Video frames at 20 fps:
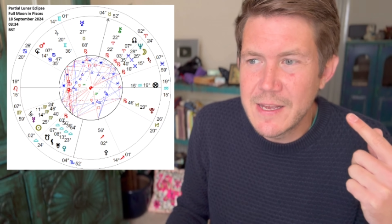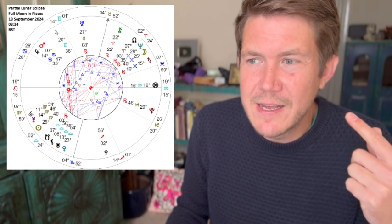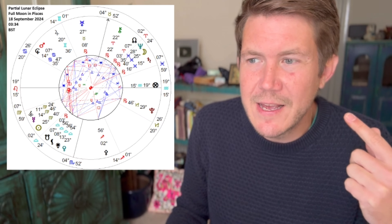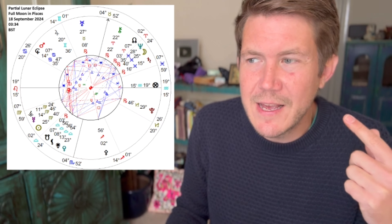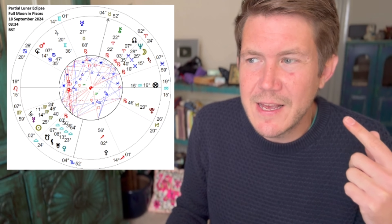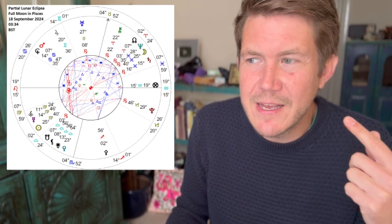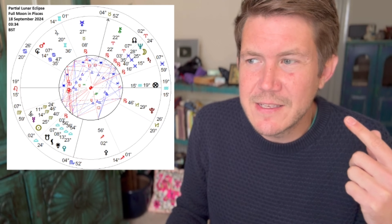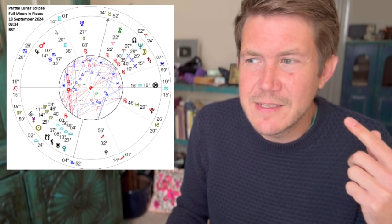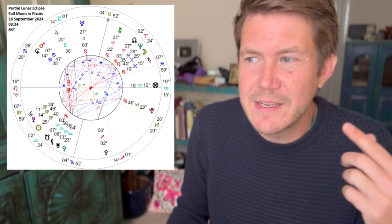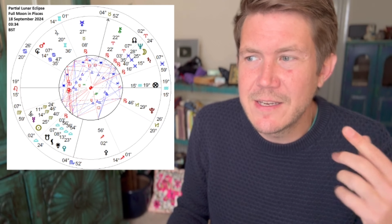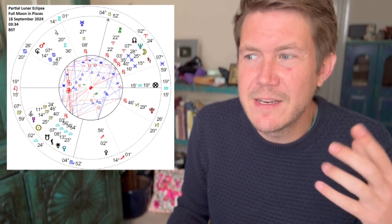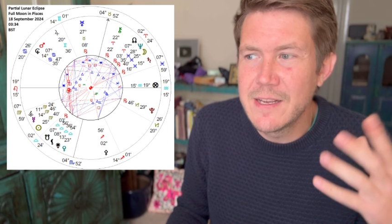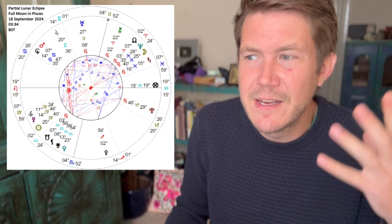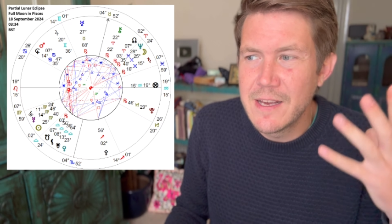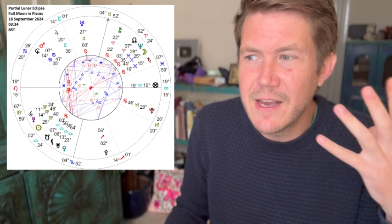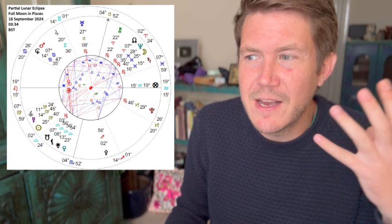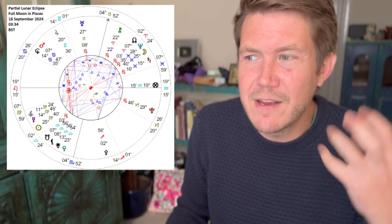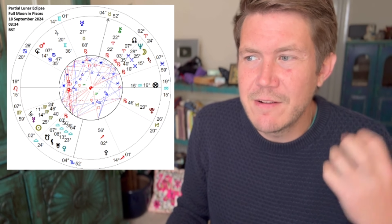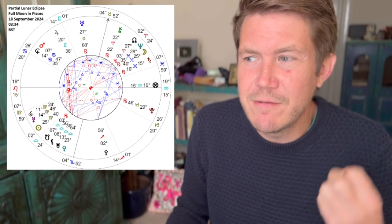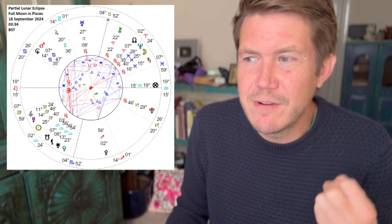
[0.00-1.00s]
as in
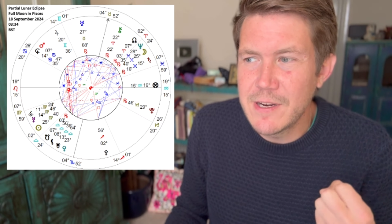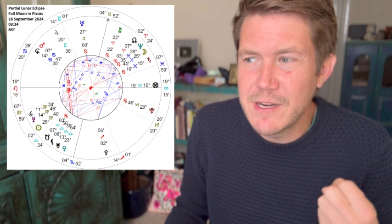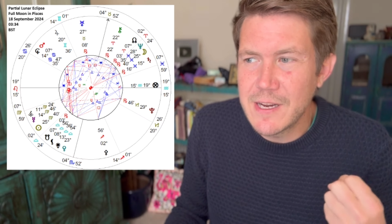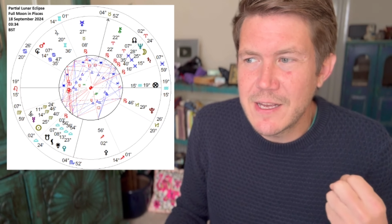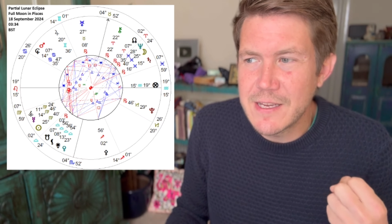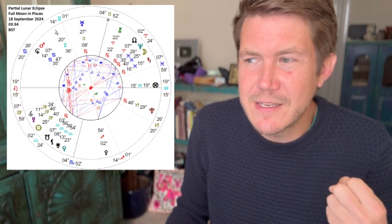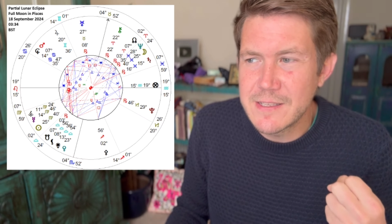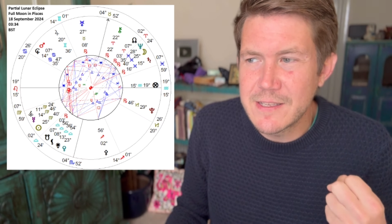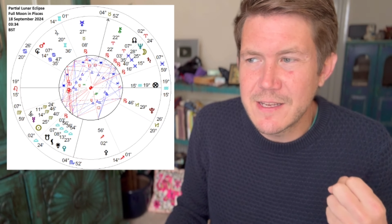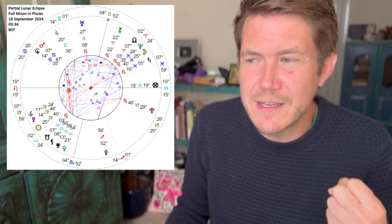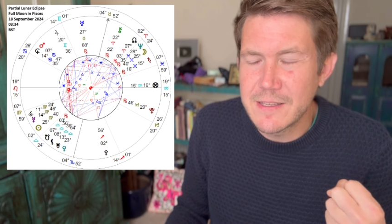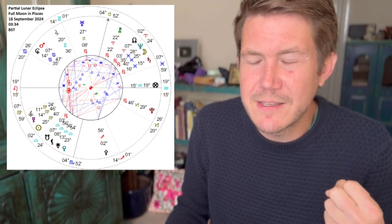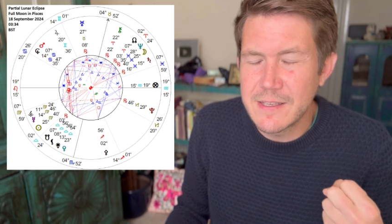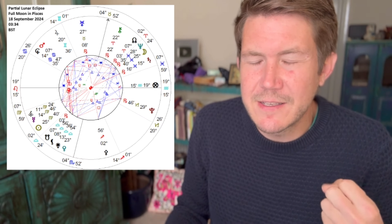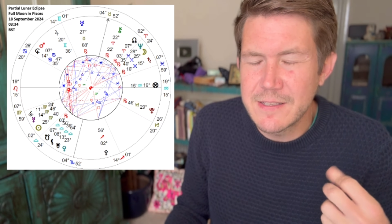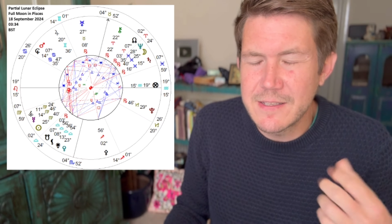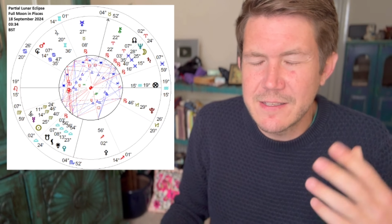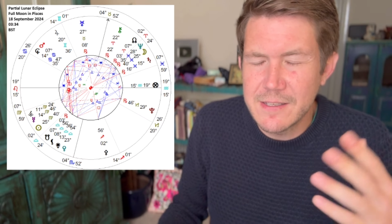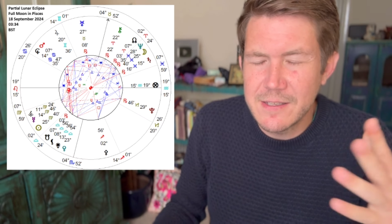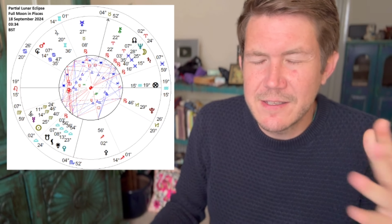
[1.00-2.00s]
I realize that
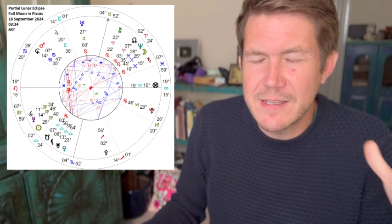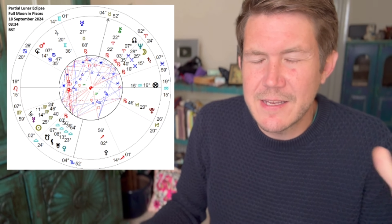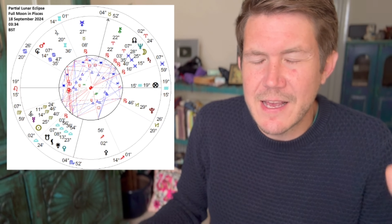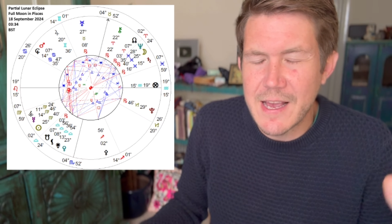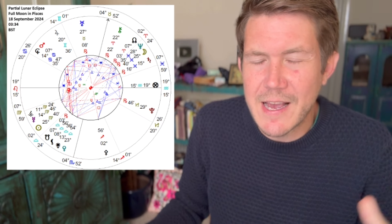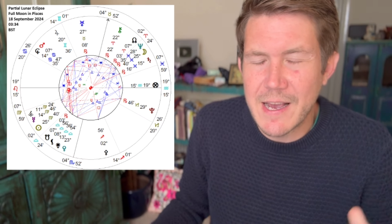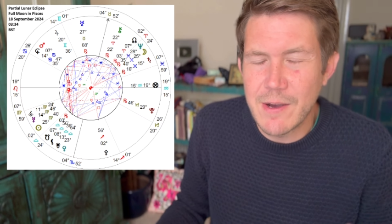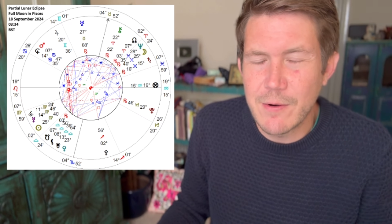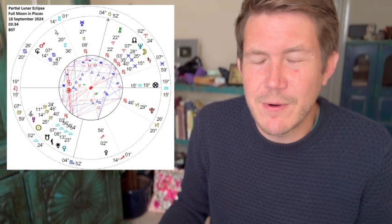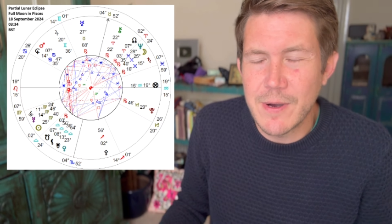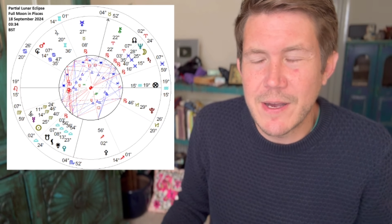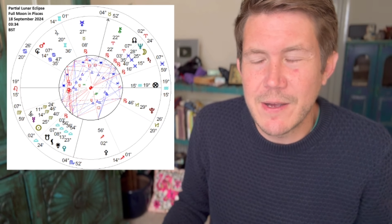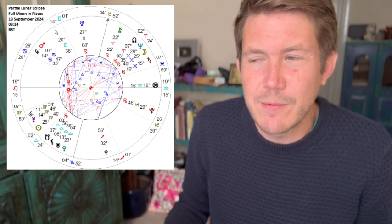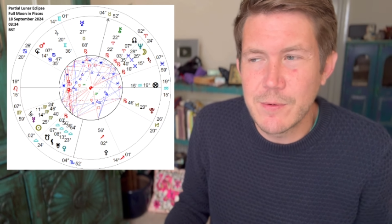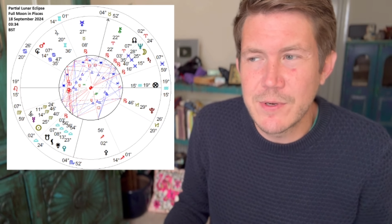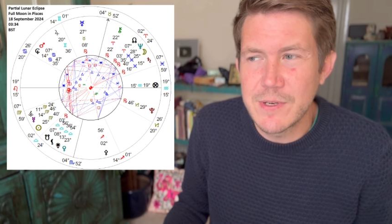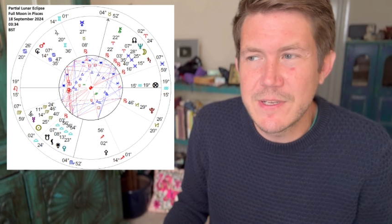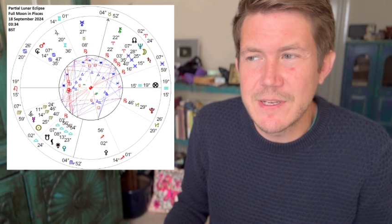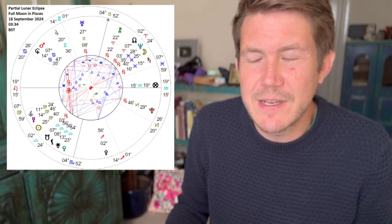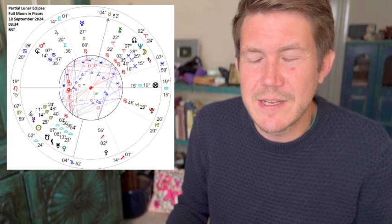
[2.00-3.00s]
this is how I
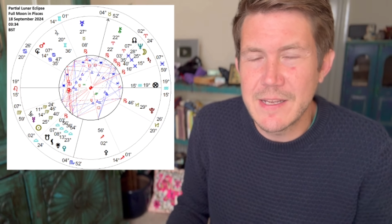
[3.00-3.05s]
would